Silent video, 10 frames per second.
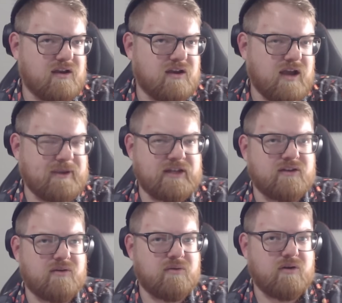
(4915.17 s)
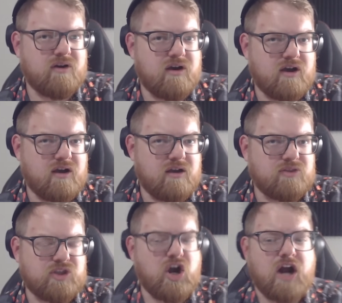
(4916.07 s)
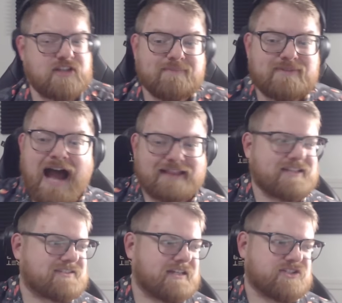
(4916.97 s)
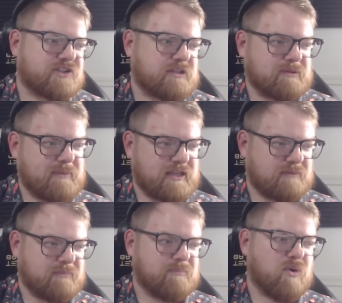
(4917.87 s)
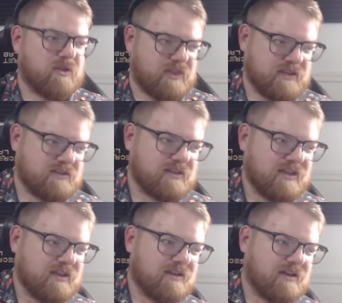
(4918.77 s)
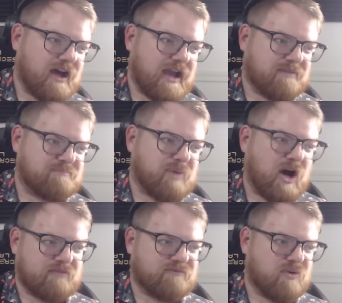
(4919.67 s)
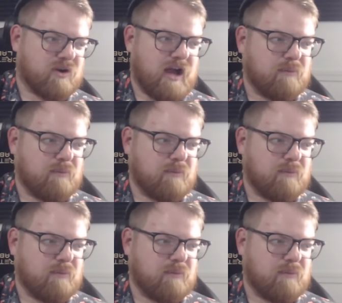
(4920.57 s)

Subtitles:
I mean, the cards I'm not listing is already making me more than I bought them for. I'll